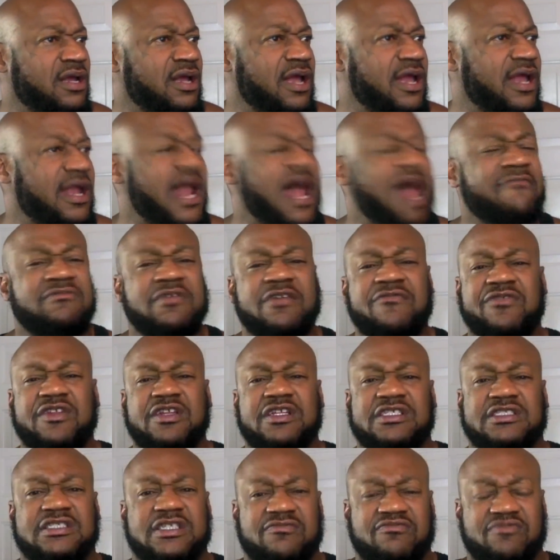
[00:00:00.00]
And I've lived in
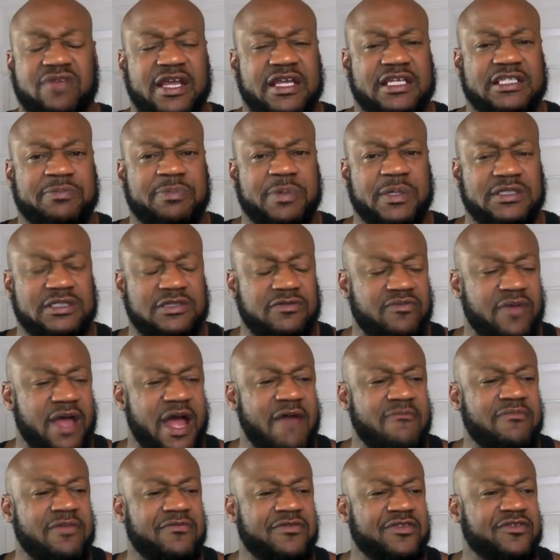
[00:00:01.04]
these expensive,
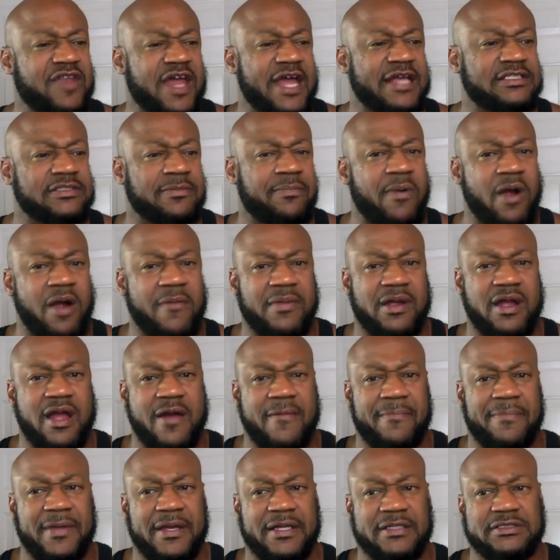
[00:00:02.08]
I've lived in nice apartment
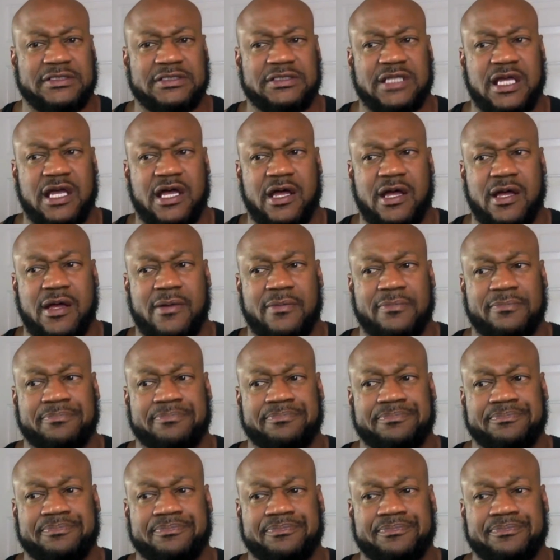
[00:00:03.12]
complexes.
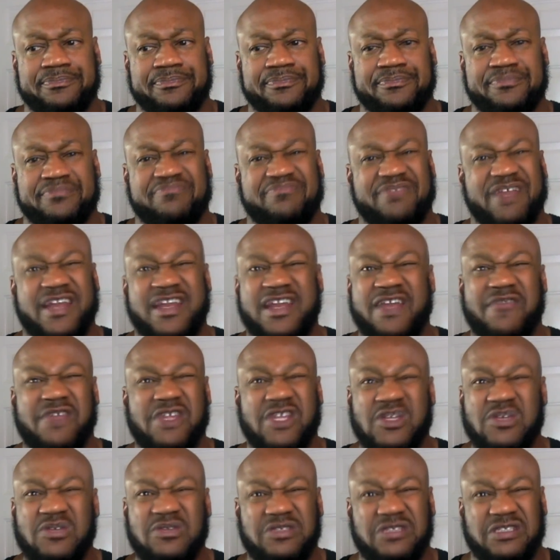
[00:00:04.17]
But I never
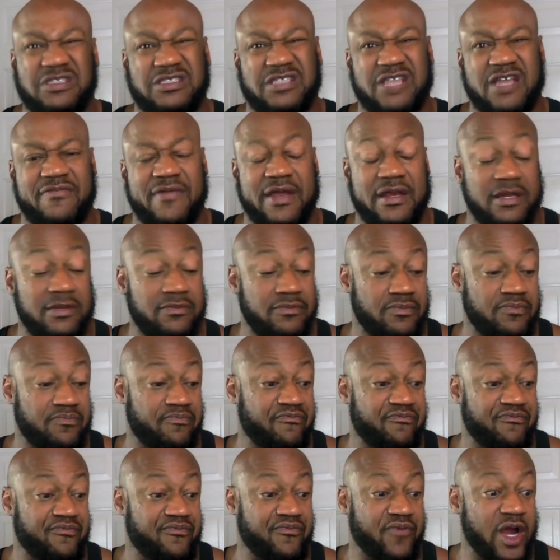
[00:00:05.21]
used the stuff. I didn't
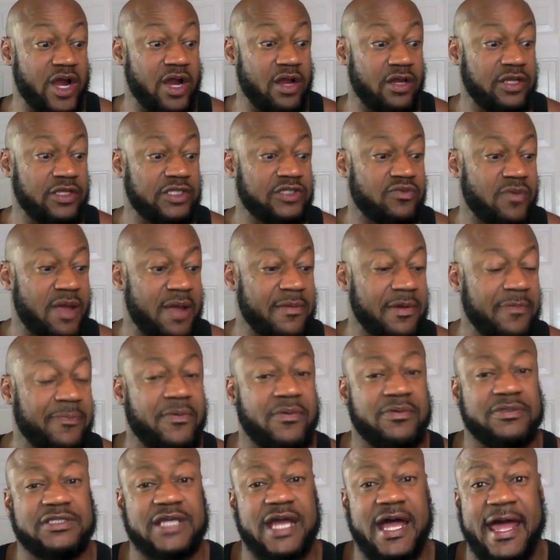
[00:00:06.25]
rarely swim in the
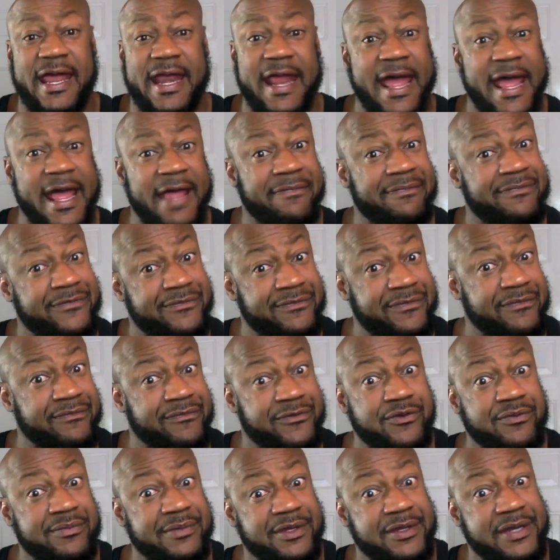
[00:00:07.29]
pool.
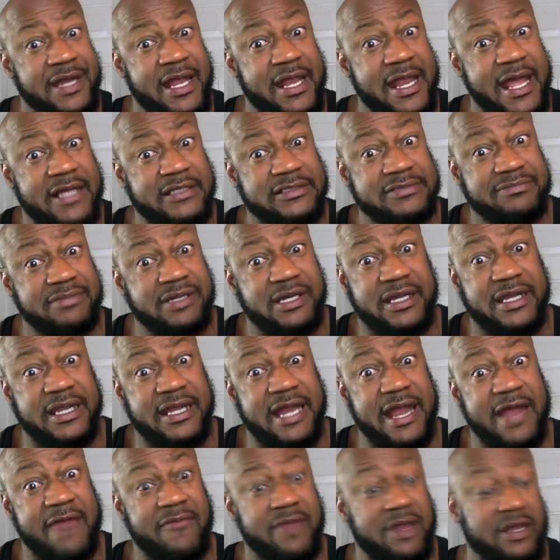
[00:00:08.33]
$2 million house in
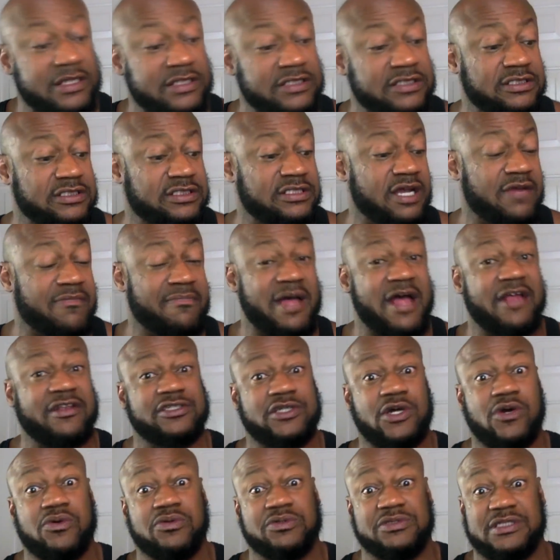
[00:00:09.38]
Buckhead. I really stuck my
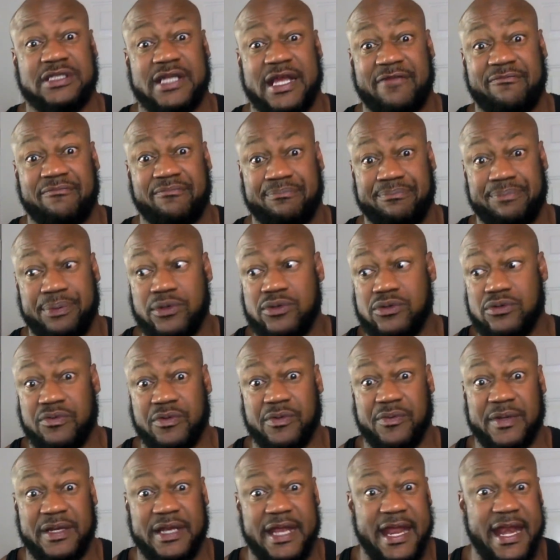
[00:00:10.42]
toes in that pool
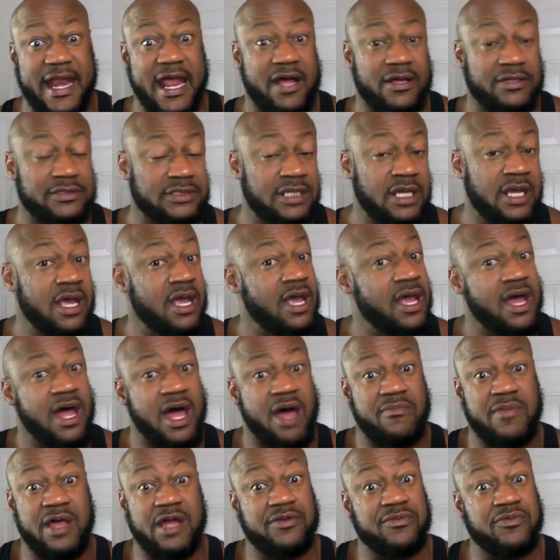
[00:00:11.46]
when we in that house.
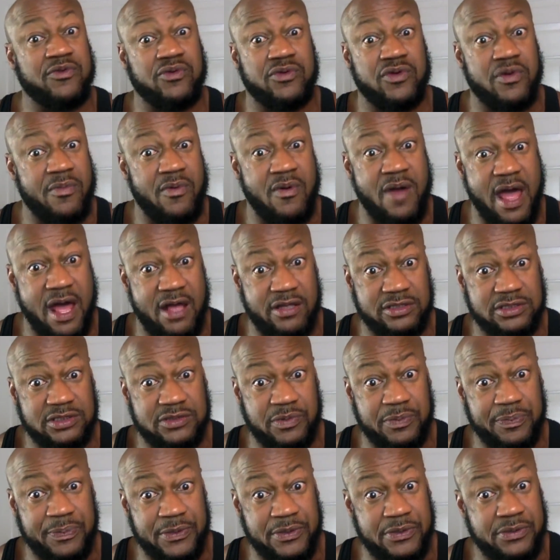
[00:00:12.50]
I'm not doing no more
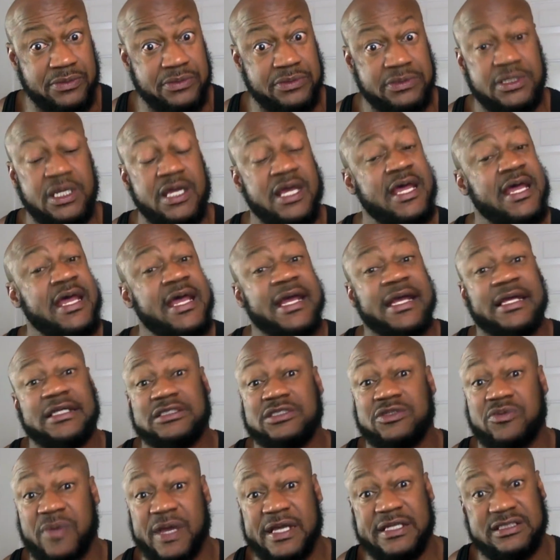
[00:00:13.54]
houses with pools.
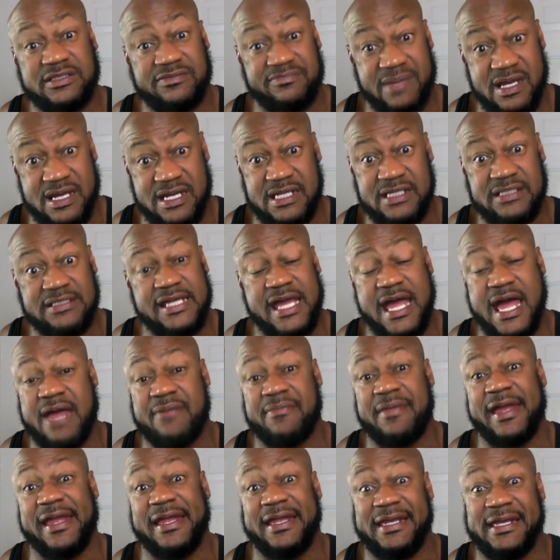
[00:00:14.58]
It's a waste of money and
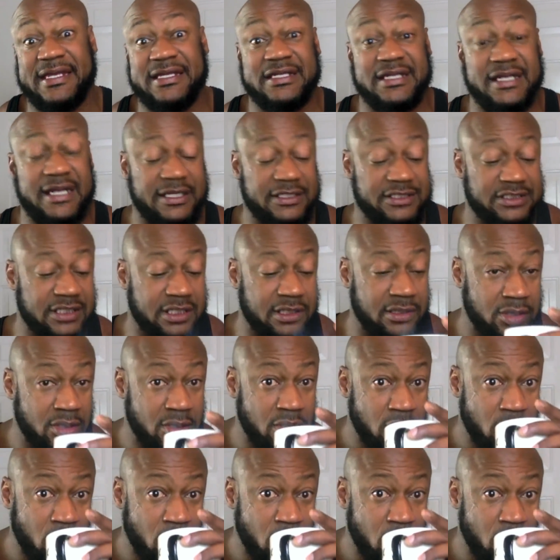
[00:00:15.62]
time. I ain't getting that shit.